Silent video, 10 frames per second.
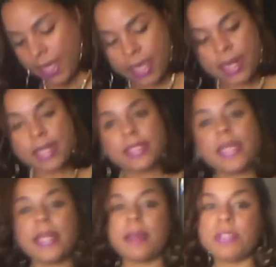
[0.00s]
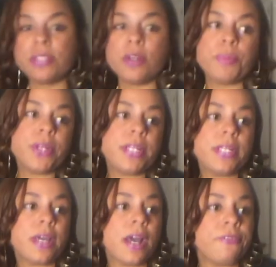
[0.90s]
And that's it. And I'm just gonna put it
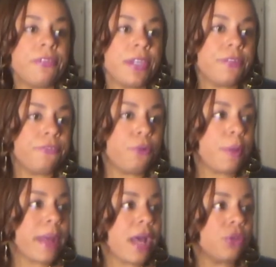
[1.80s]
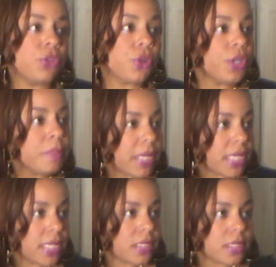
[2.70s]
in the oven for about 30
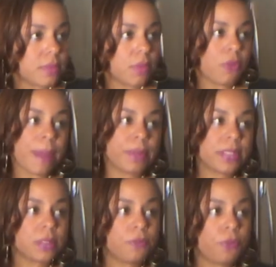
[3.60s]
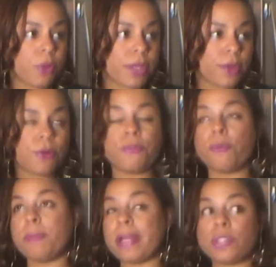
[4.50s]
minutes. Wrap it in some foil
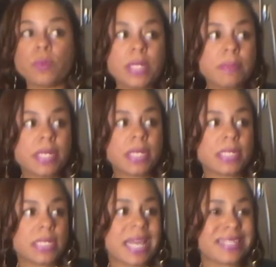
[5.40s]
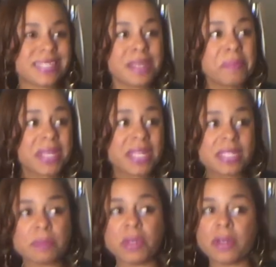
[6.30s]
for about 20 minutes. Last 10
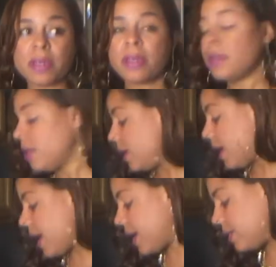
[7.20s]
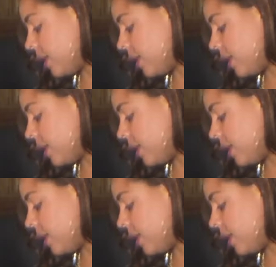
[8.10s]
minutes, I'm gonna add.